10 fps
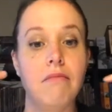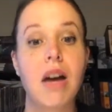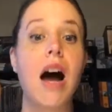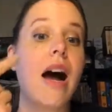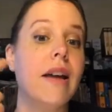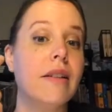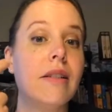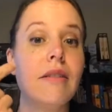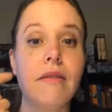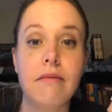
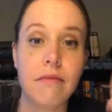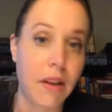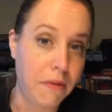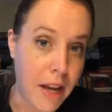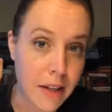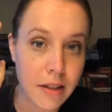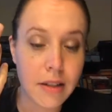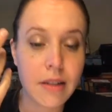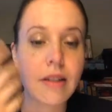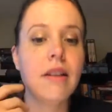eyes, a
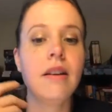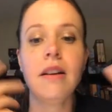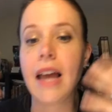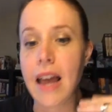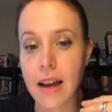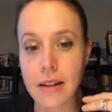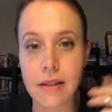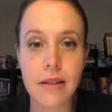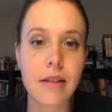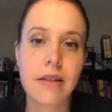face,
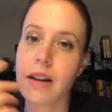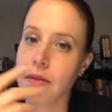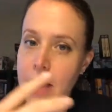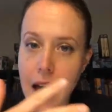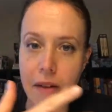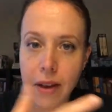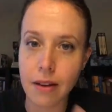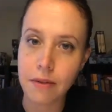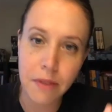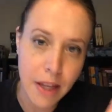hands if they have it,
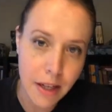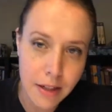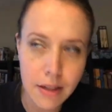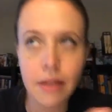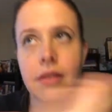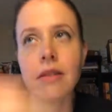feet,